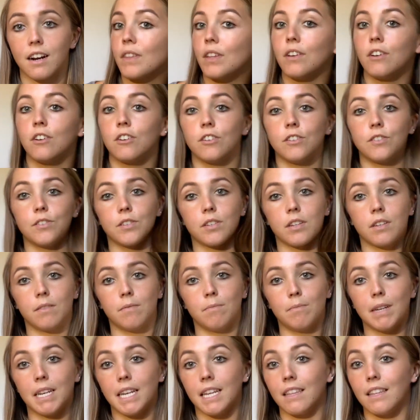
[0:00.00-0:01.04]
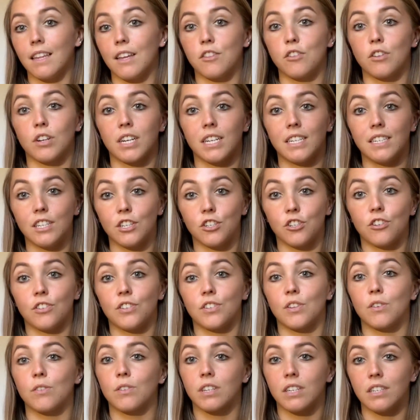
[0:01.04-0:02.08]
There's many leather conditioners.
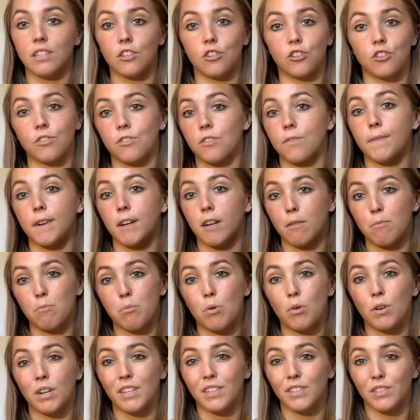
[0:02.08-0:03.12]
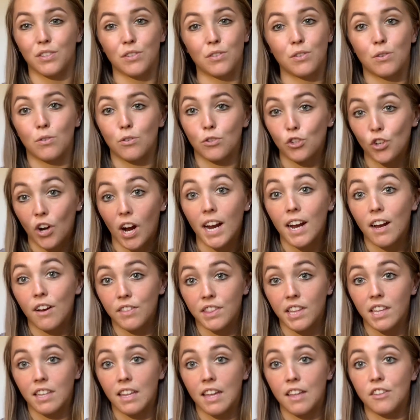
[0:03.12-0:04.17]
Those conditioners are very important so you don't dry out
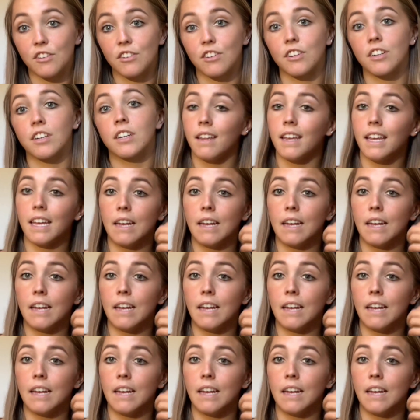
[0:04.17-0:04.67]
the leather.